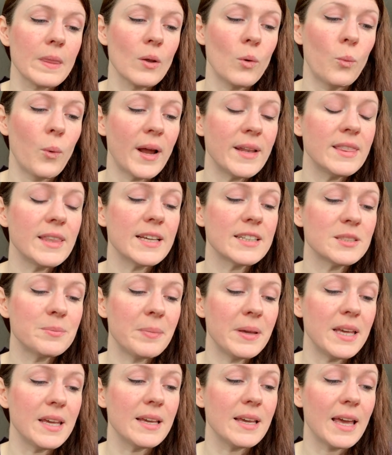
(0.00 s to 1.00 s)
when this
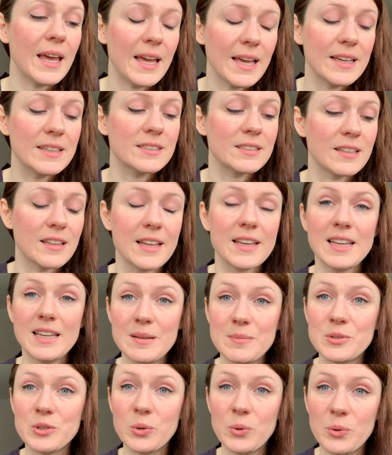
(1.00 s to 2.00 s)
peak hits that they
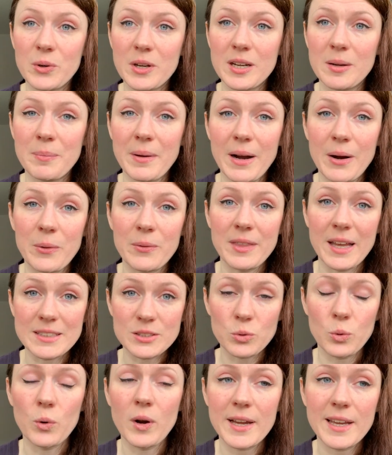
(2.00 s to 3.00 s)
keep talking about, that's
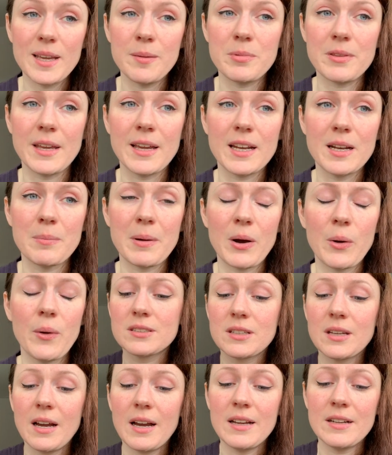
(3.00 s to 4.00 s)
all I keep thinking about.
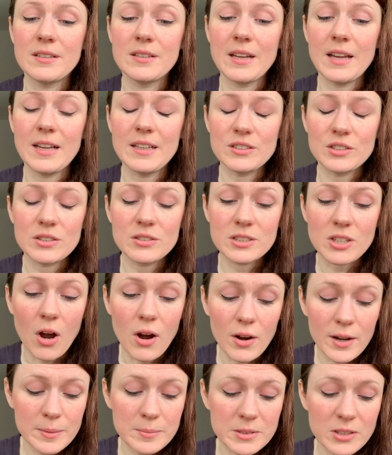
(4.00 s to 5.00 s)
And it's
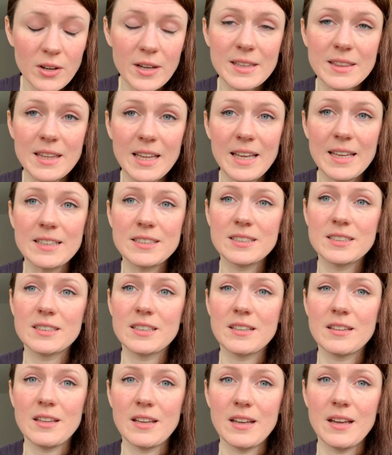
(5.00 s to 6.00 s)
times like this
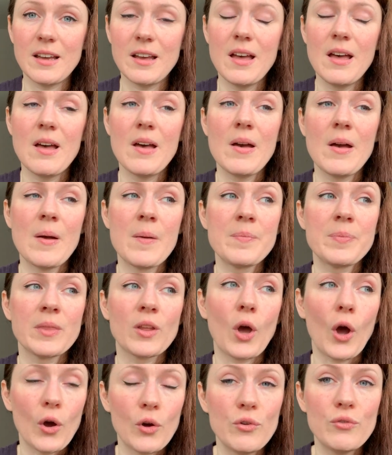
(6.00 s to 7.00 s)
that
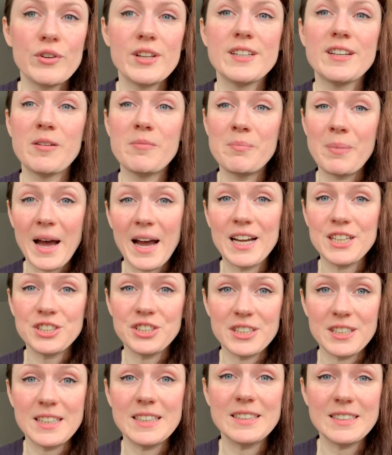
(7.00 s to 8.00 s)
COVID
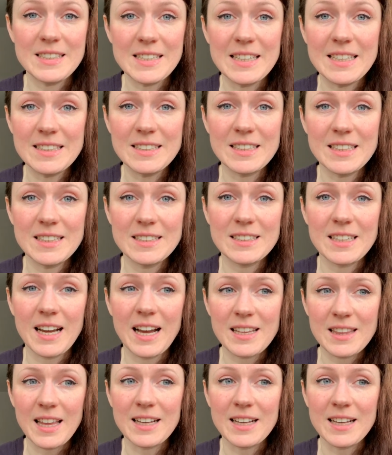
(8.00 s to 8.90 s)
compassion is needed, and